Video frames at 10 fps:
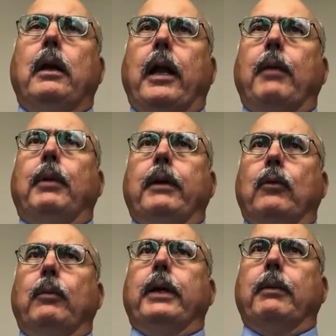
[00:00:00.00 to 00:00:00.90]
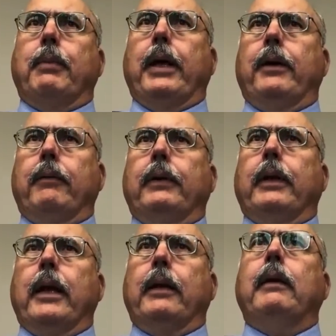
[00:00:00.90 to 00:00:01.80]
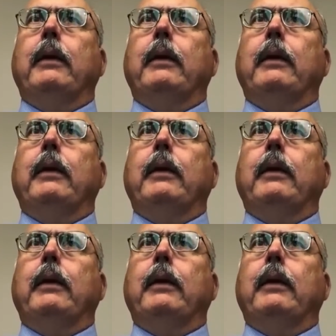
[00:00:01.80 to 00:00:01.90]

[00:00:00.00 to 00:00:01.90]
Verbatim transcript: And I believe we'll be competitive to that.